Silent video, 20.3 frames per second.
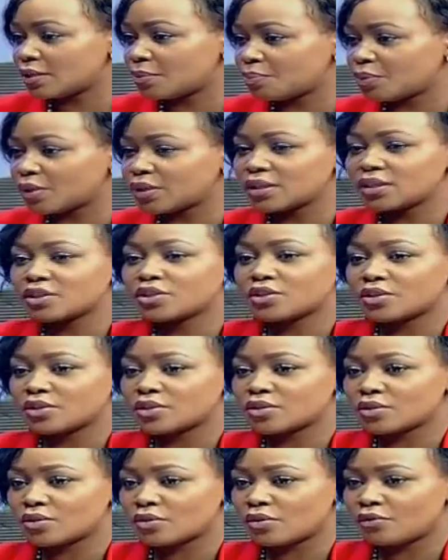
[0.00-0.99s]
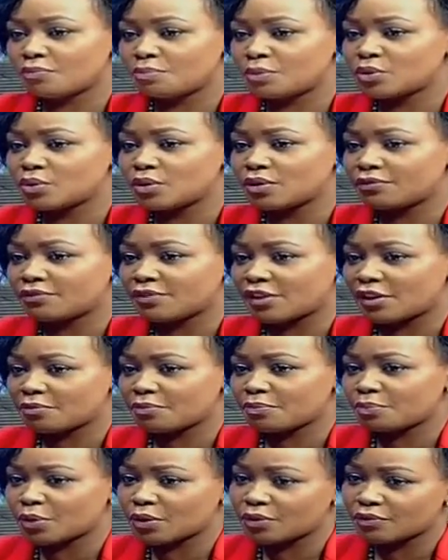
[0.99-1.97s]
predictions of between
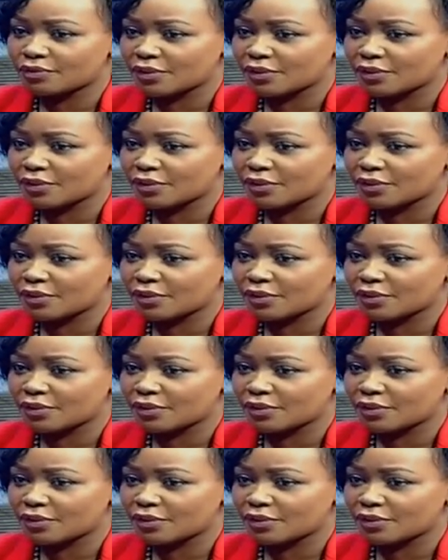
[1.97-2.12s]
5.5%